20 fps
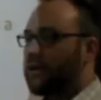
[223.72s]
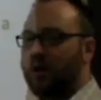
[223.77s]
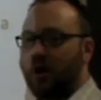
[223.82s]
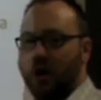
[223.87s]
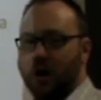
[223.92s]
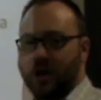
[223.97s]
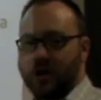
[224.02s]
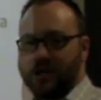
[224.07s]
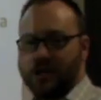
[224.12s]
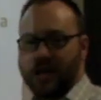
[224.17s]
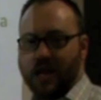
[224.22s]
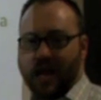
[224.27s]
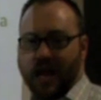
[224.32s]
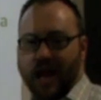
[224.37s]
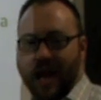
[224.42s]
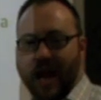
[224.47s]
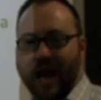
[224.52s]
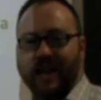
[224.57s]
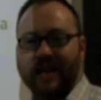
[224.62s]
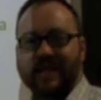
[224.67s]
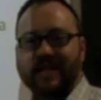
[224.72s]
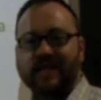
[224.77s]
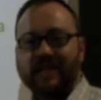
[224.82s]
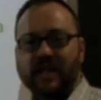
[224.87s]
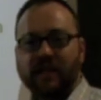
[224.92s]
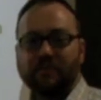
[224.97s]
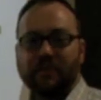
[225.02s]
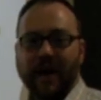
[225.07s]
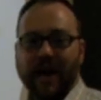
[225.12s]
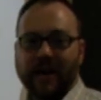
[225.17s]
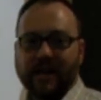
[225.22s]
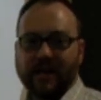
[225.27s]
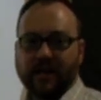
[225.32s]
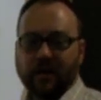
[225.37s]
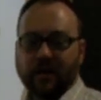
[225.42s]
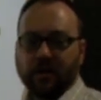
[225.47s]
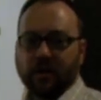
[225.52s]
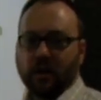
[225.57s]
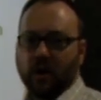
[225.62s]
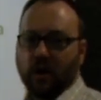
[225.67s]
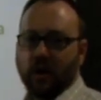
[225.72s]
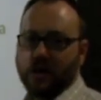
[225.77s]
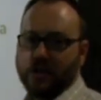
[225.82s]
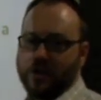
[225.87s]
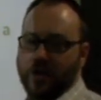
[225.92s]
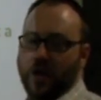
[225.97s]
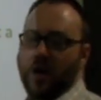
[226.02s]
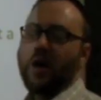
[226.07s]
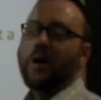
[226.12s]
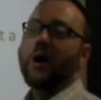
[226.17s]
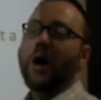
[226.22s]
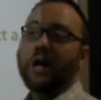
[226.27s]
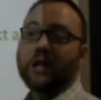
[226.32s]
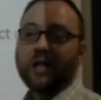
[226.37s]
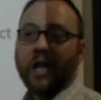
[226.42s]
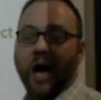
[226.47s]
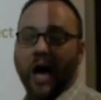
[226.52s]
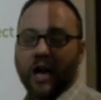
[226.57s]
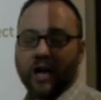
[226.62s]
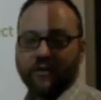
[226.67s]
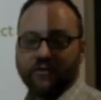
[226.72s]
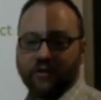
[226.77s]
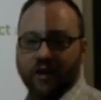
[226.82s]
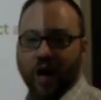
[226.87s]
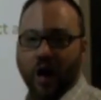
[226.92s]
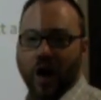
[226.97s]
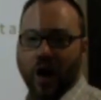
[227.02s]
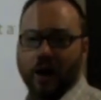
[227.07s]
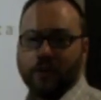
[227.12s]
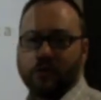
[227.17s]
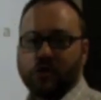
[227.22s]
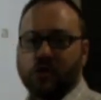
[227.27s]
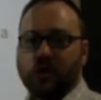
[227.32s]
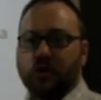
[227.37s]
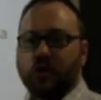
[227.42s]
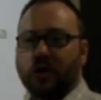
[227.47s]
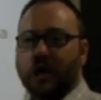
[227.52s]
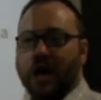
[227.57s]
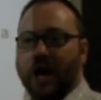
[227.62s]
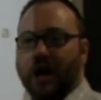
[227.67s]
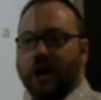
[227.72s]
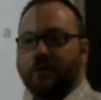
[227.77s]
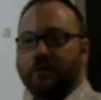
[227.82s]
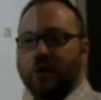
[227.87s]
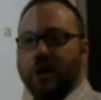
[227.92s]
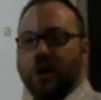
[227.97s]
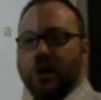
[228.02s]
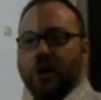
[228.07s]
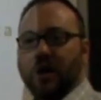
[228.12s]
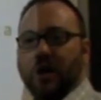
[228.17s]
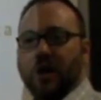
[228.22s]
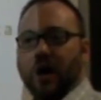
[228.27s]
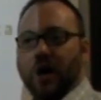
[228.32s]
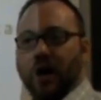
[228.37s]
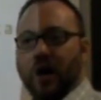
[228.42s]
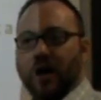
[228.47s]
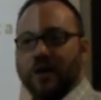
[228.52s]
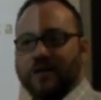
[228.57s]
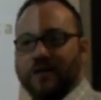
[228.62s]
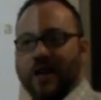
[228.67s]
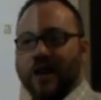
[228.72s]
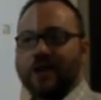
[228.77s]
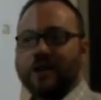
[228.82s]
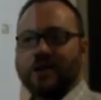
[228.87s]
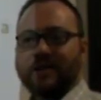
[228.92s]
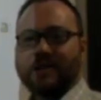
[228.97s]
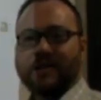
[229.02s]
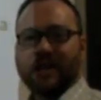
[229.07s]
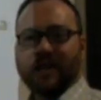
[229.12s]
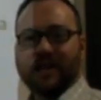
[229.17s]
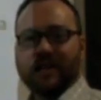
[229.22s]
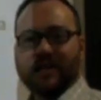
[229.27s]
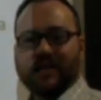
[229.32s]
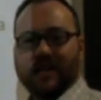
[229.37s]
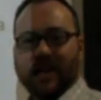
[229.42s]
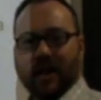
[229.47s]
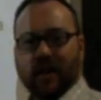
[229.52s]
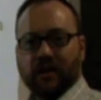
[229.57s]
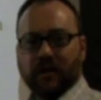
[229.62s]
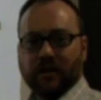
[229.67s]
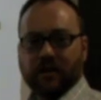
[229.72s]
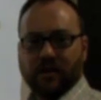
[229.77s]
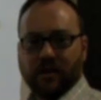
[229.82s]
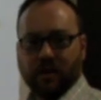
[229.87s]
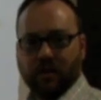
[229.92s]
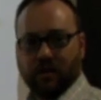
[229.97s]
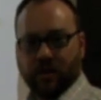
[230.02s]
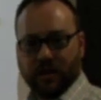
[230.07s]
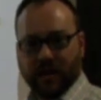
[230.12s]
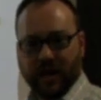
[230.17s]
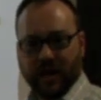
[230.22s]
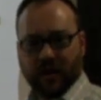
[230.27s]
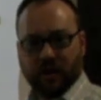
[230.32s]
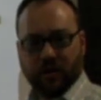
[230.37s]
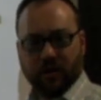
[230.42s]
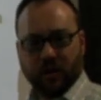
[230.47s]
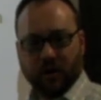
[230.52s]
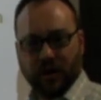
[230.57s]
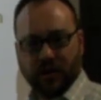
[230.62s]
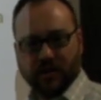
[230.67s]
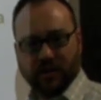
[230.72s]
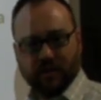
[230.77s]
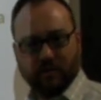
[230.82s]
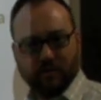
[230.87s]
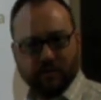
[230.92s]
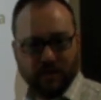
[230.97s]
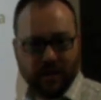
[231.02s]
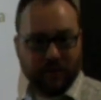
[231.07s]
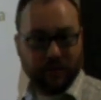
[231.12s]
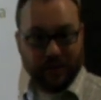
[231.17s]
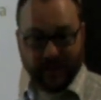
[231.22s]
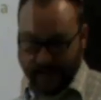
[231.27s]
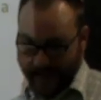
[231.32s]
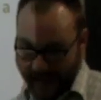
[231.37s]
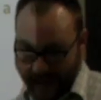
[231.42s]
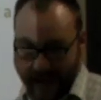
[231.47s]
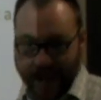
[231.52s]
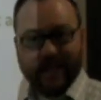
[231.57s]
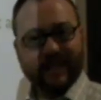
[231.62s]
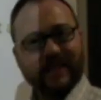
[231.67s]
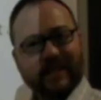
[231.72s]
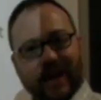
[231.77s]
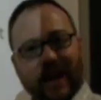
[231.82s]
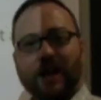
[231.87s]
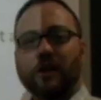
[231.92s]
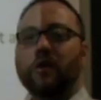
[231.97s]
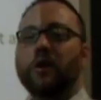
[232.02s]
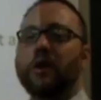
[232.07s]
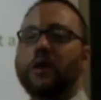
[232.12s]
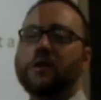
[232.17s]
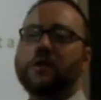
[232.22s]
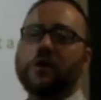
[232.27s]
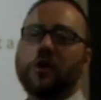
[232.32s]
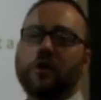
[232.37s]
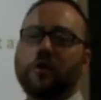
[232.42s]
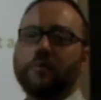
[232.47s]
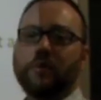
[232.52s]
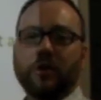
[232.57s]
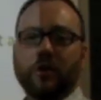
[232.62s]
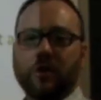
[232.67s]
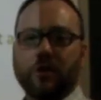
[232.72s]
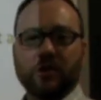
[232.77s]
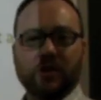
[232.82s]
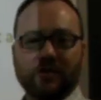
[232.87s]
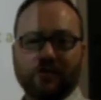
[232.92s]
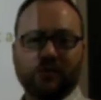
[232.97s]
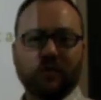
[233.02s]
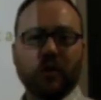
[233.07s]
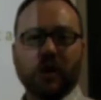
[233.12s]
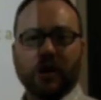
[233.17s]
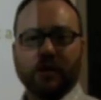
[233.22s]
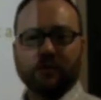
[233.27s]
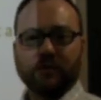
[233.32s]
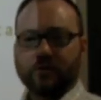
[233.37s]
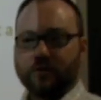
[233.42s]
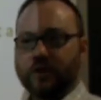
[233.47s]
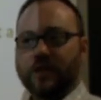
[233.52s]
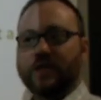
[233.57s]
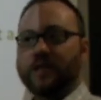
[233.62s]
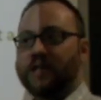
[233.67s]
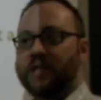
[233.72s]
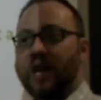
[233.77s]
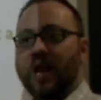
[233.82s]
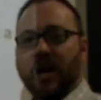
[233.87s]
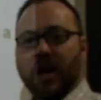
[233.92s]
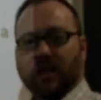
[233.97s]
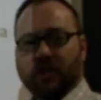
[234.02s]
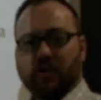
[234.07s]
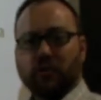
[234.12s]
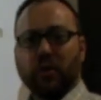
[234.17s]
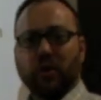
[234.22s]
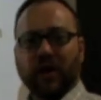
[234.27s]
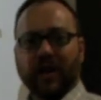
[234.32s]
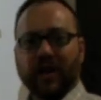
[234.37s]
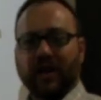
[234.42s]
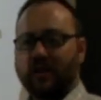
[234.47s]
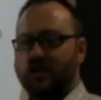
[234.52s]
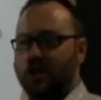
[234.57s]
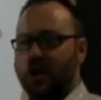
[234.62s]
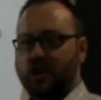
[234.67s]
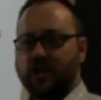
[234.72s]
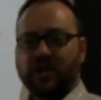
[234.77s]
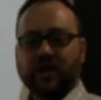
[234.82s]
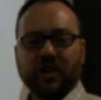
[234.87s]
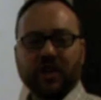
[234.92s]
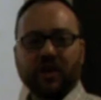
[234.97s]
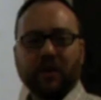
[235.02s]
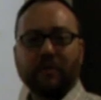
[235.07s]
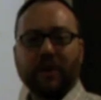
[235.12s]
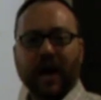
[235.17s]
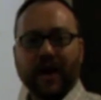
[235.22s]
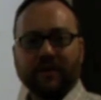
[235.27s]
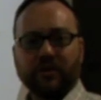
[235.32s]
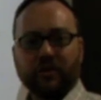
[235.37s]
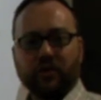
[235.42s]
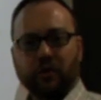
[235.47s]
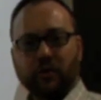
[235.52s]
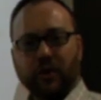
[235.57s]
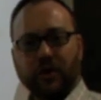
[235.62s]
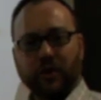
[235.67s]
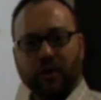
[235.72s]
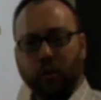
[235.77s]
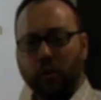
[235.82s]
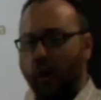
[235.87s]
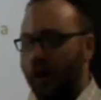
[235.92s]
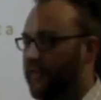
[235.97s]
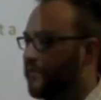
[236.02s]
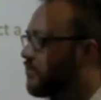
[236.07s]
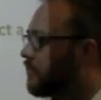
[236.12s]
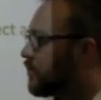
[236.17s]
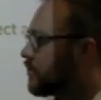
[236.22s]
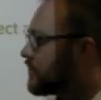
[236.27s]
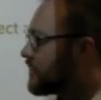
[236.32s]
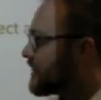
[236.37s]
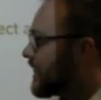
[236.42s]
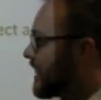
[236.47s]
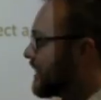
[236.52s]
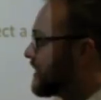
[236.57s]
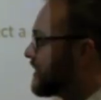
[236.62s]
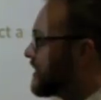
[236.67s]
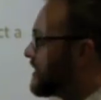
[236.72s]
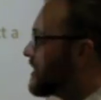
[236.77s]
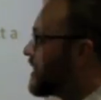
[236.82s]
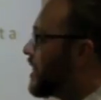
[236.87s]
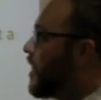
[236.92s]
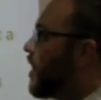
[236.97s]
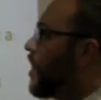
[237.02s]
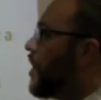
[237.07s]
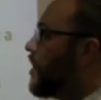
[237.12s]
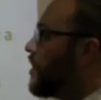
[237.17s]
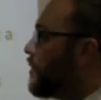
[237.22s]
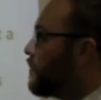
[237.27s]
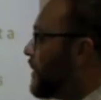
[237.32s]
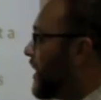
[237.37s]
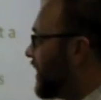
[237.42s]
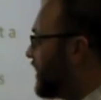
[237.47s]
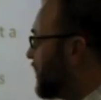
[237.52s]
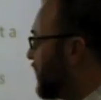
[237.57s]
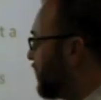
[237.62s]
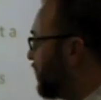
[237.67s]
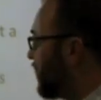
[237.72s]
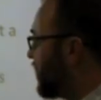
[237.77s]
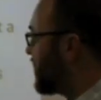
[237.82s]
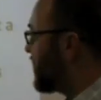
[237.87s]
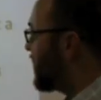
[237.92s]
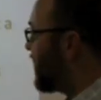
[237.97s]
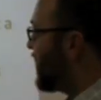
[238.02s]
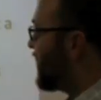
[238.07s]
clause and a dependent clause a lot of times. So you'll have a sentence that can stand on its own and then a clause that maybe can't stand on its own because of whatever reason. A subordinating conjunction can combine the two into one full sentence. The big difference